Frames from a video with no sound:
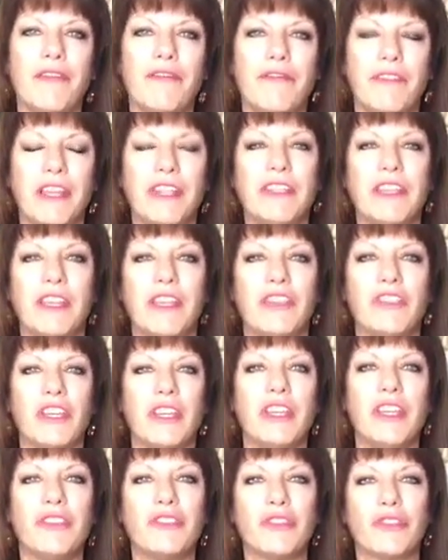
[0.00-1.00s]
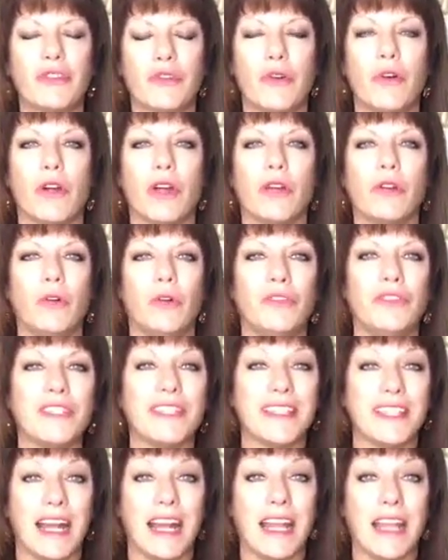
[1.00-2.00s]
vintage and historical
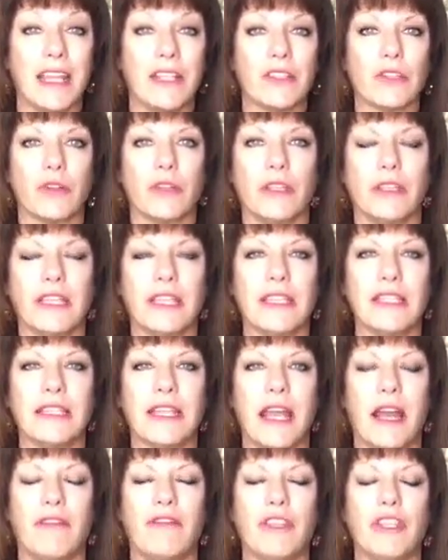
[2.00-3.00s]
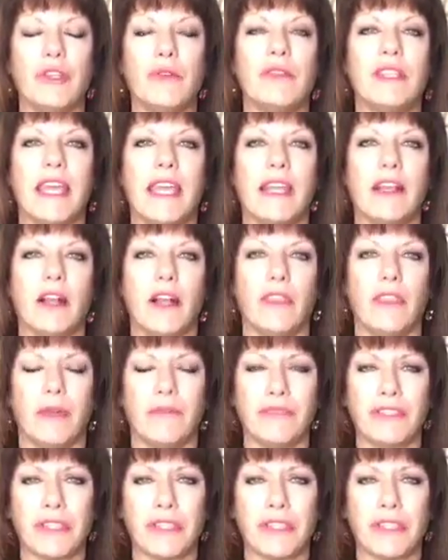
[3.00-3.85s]
designs, or at least have a new take on them.